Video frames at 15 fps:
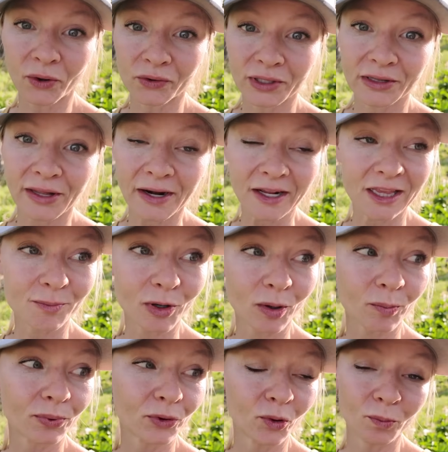only letting them all
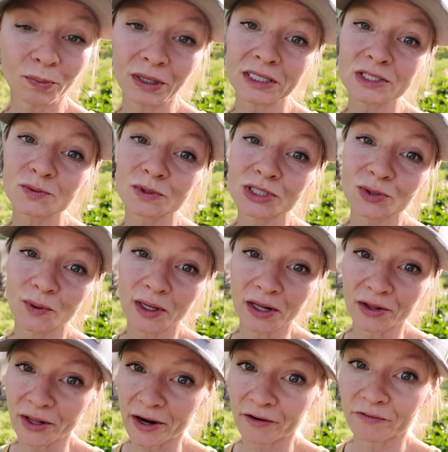bloom because we're doing
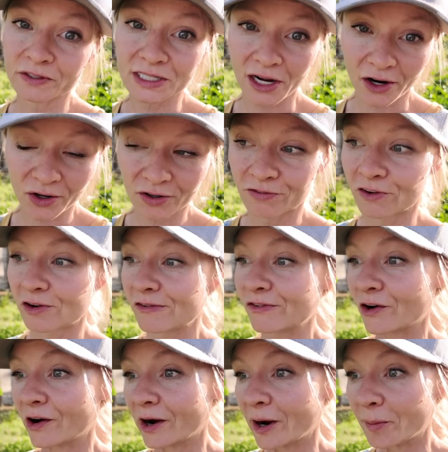a lot of photography
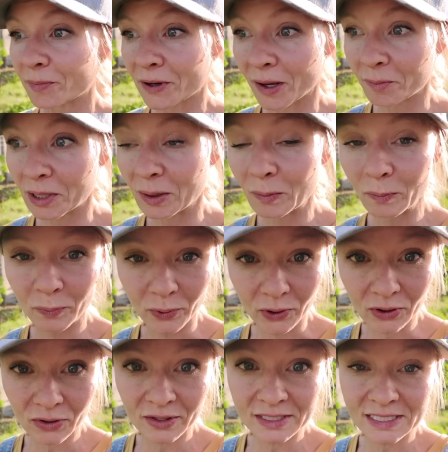for our upcoming
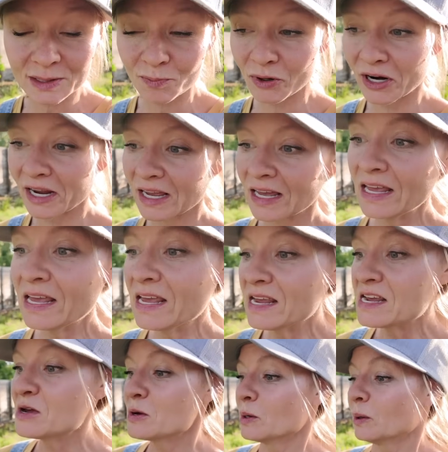book this spring.
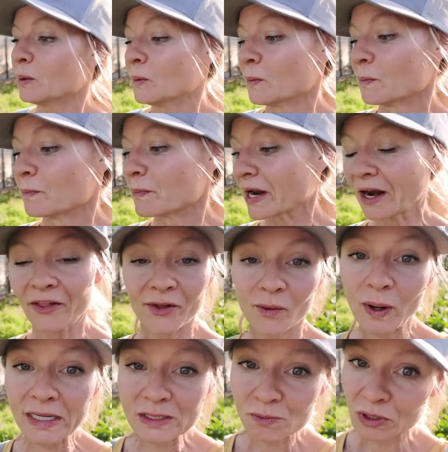But
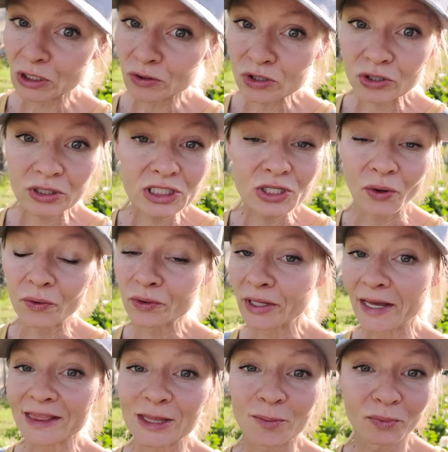otherwise, we usually don't
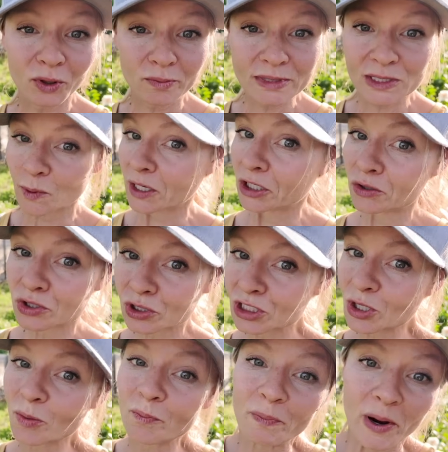let them bloom, so I usually
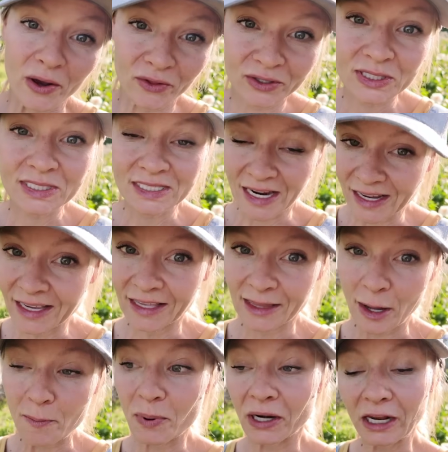don't bother staking
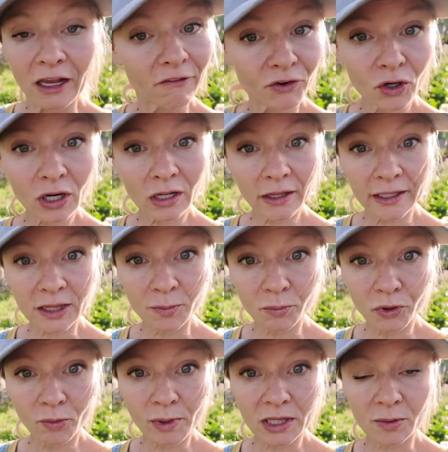them. But if you're gonna let them
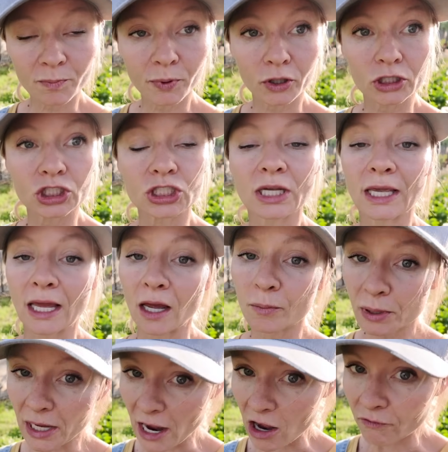bloom on the bush, it can
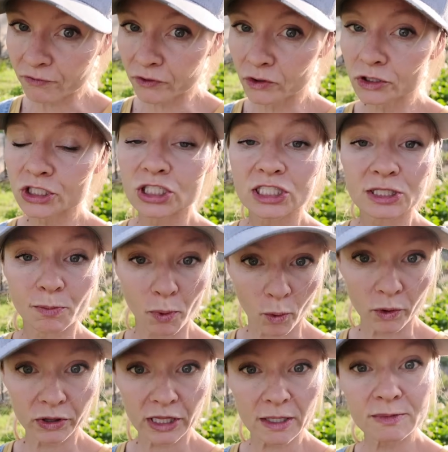be helpful to
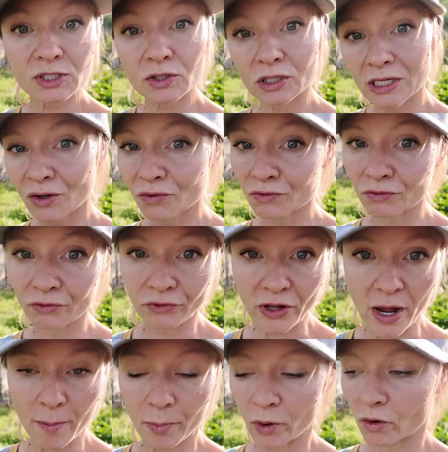support them so they don't
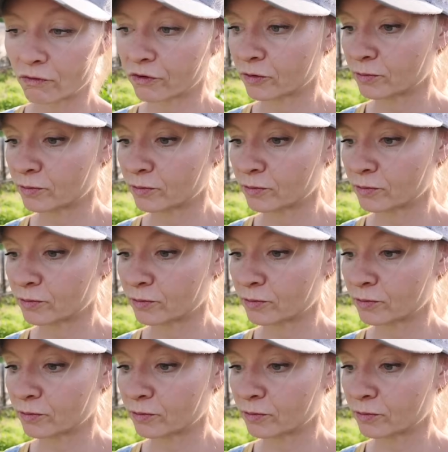flop over